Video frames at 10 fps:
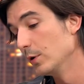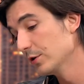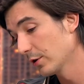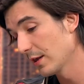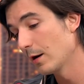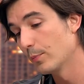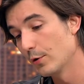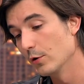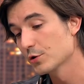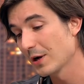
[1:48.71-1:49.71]
we took that
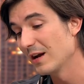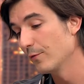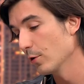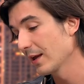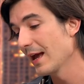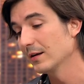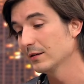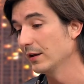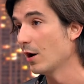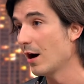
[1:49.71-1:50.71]
approach kind of
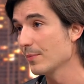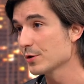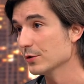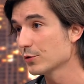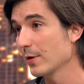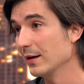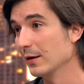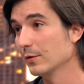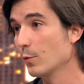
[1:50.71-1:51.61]
organically to options trading,